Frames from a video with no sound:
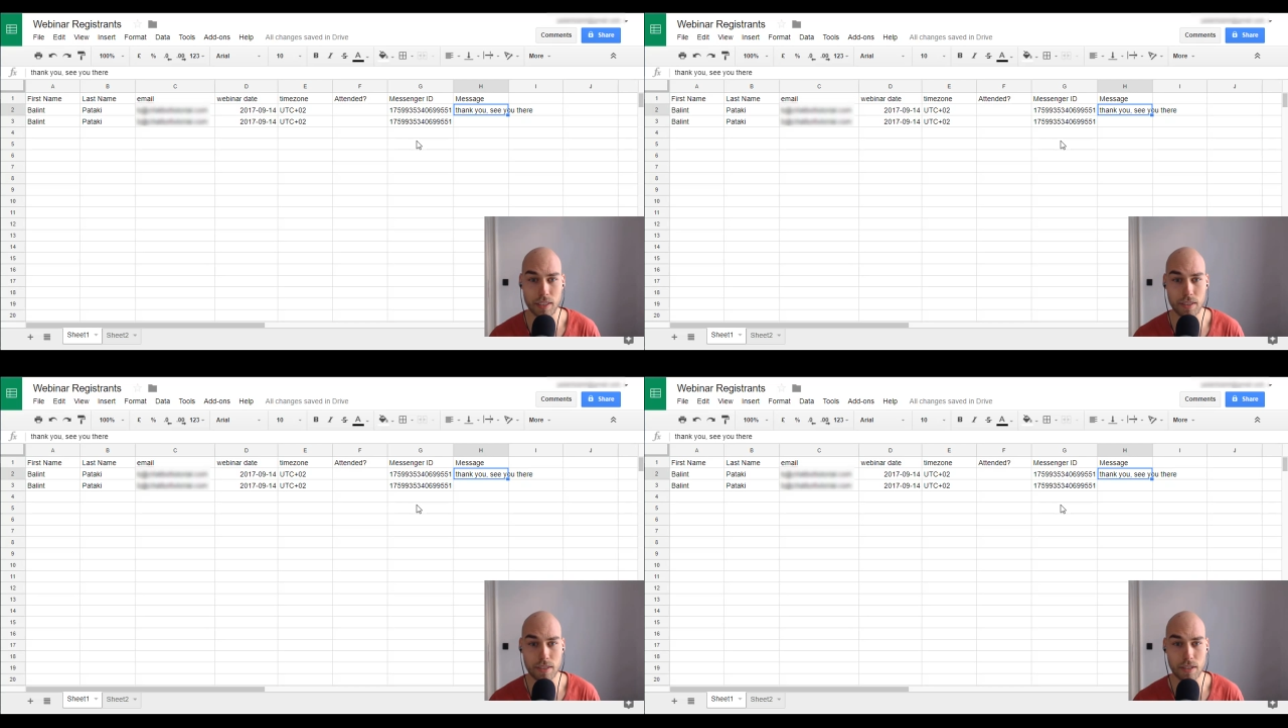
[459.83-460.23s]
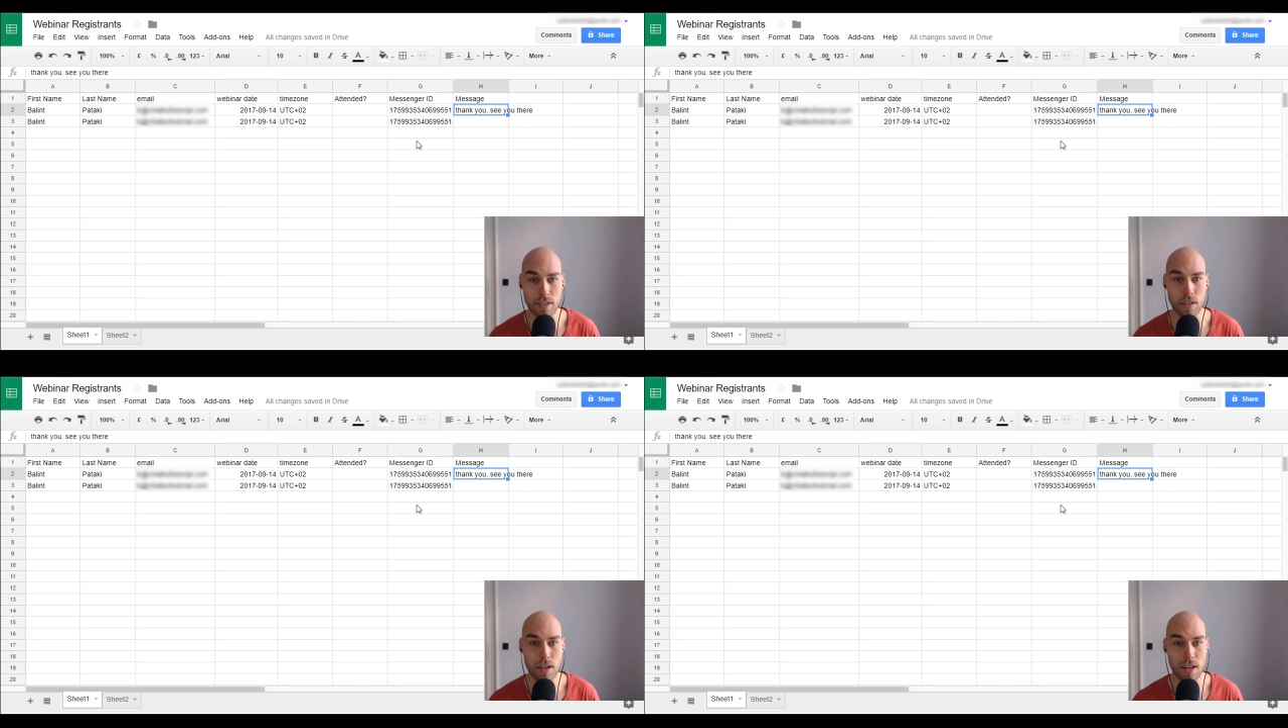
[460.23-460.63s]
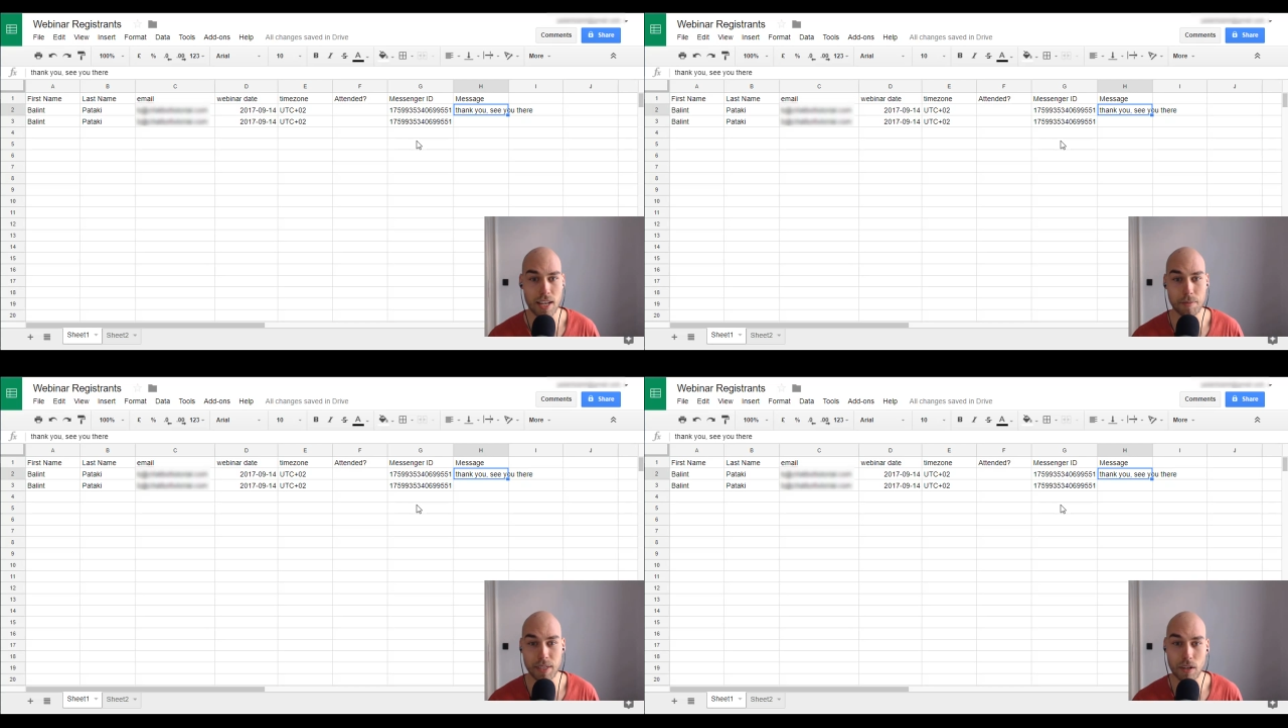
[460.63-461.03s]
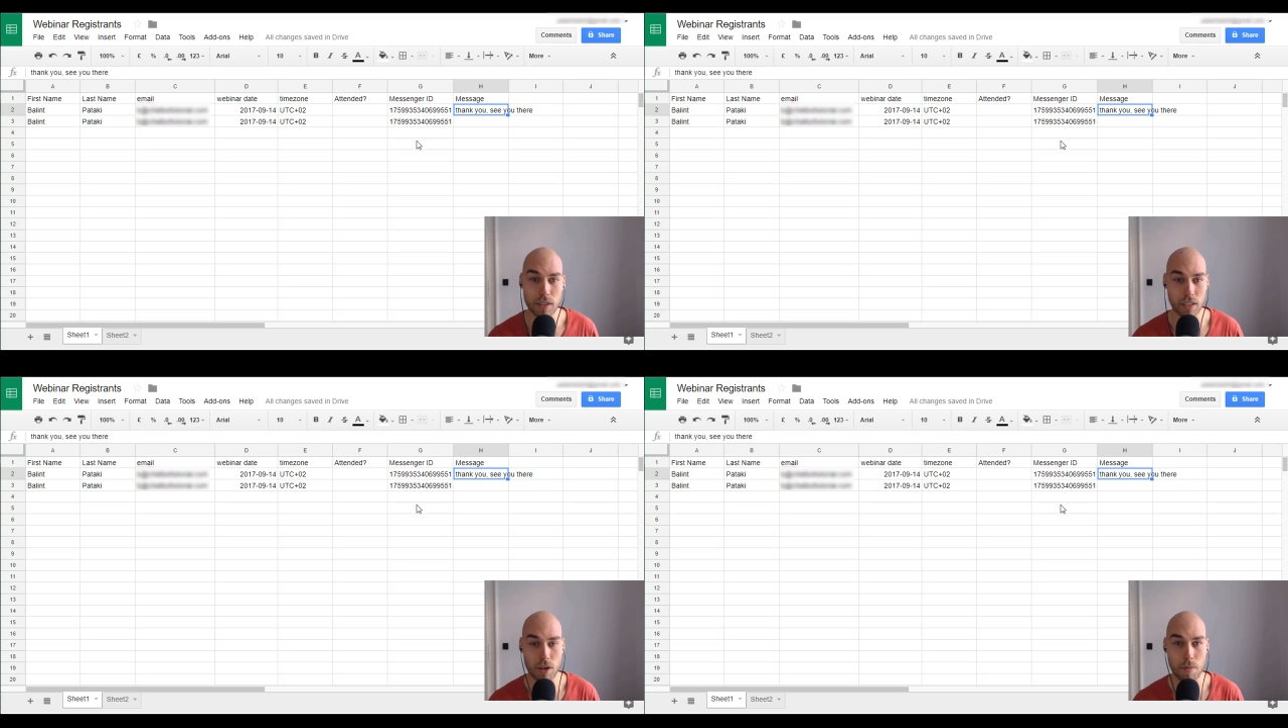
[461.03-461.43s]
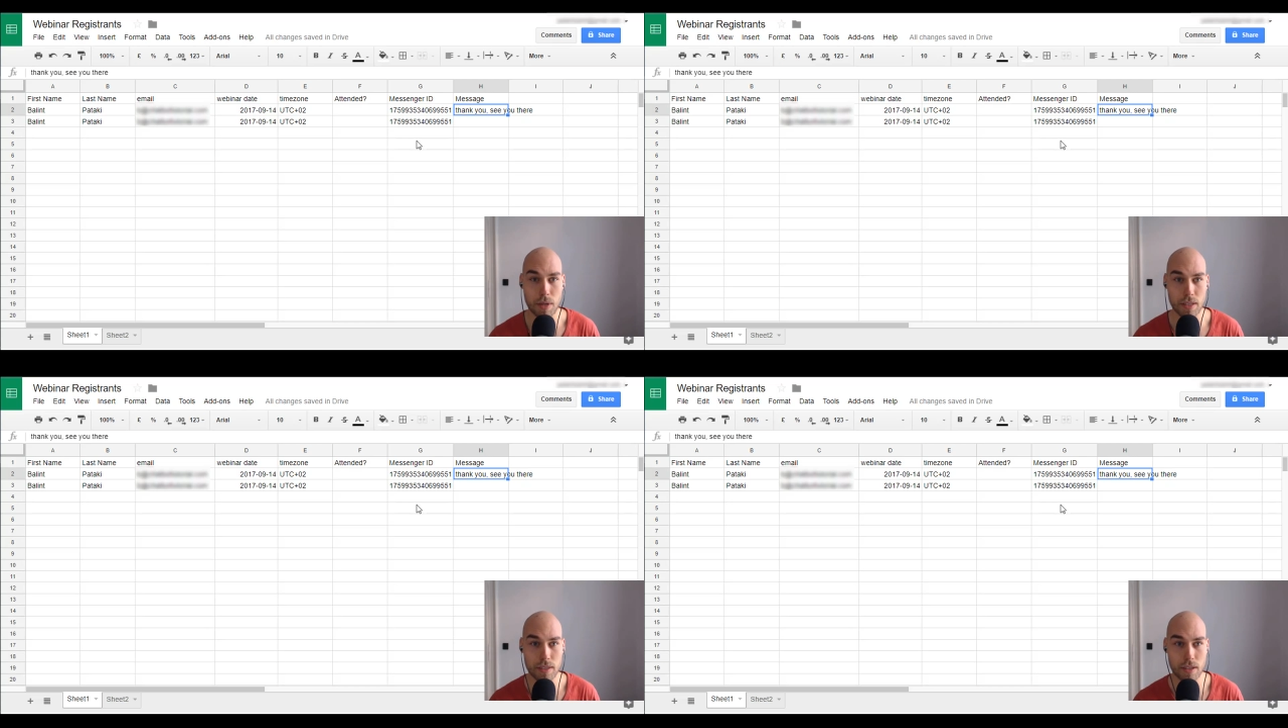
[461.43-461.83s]
So let me know in the
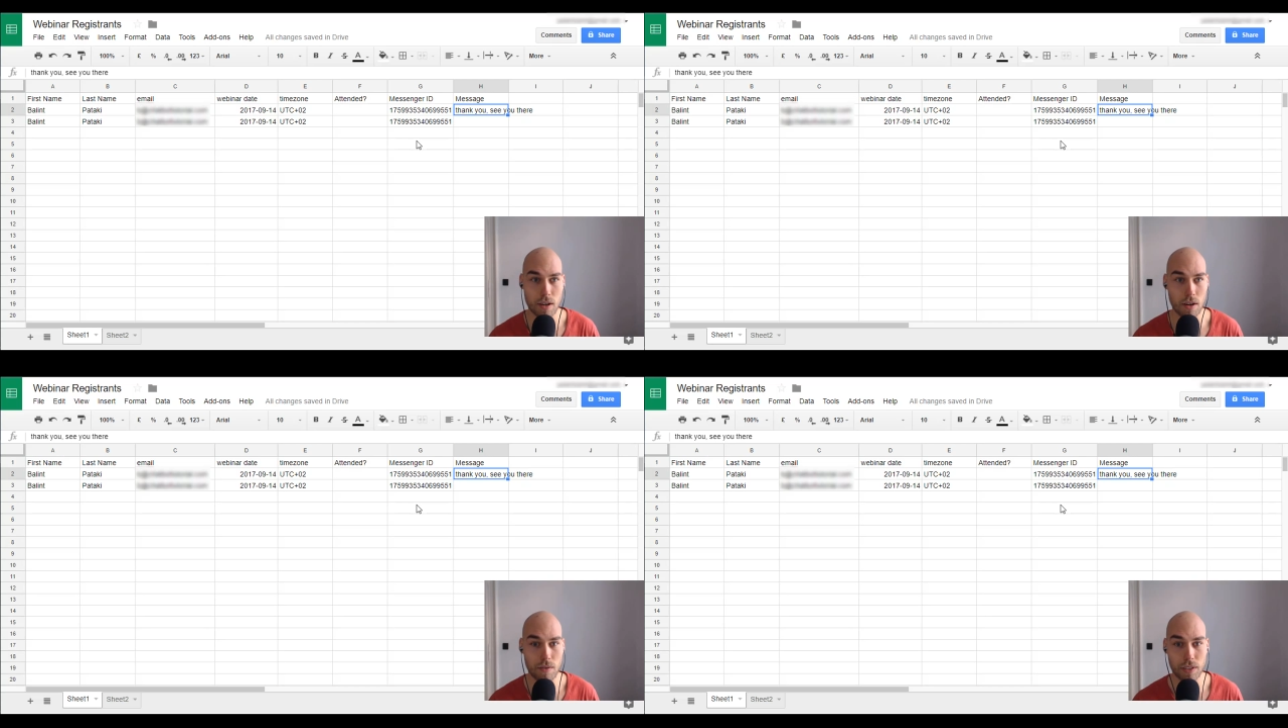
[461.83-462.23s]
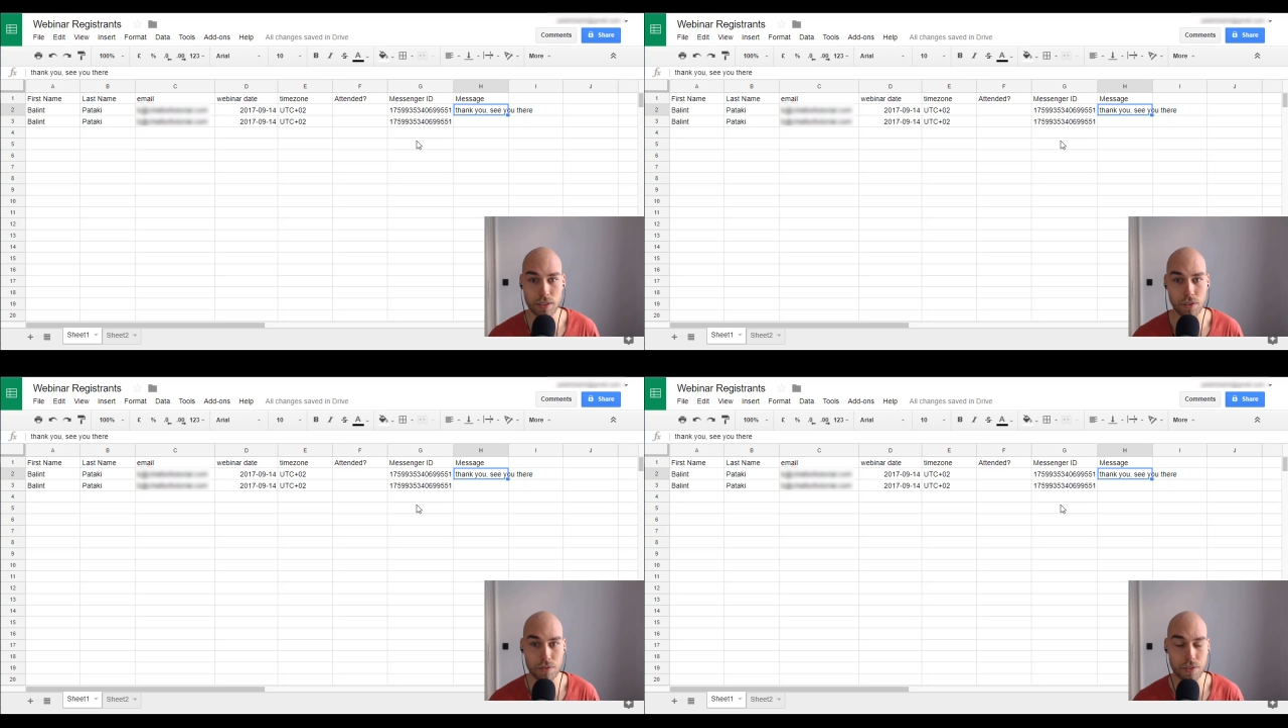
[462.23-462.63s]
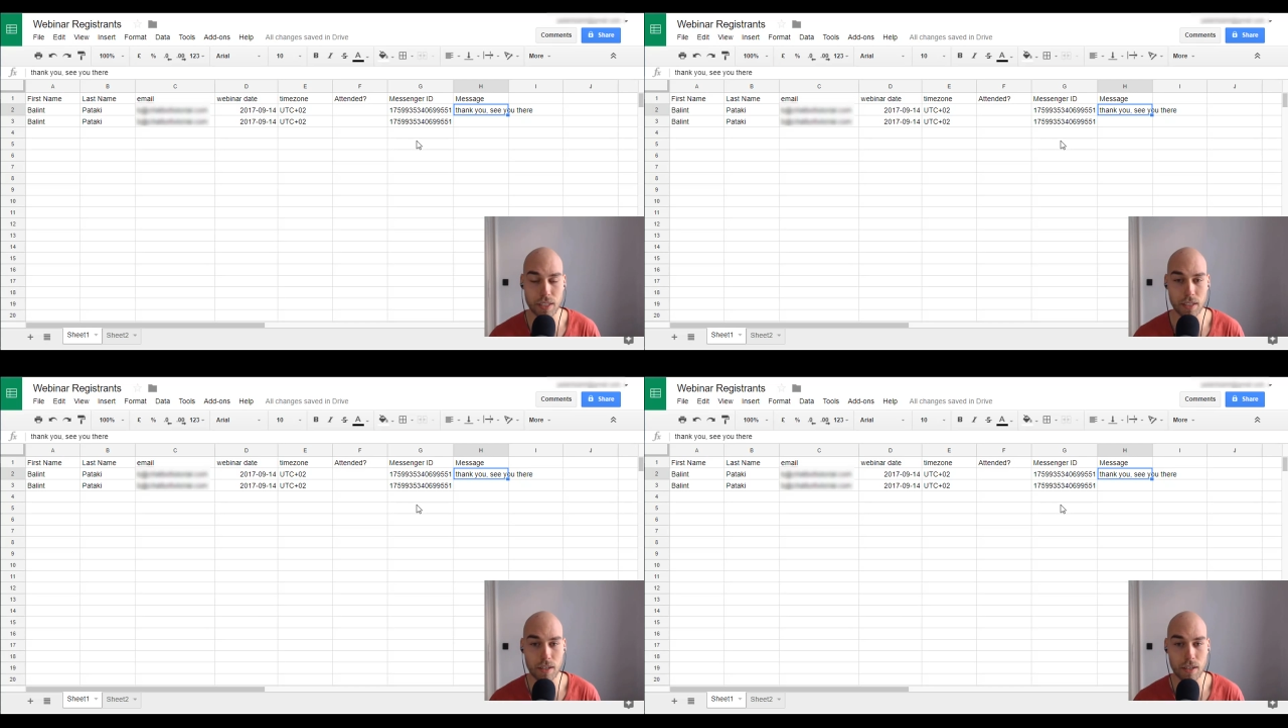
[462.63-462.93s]
comments uh, what you think.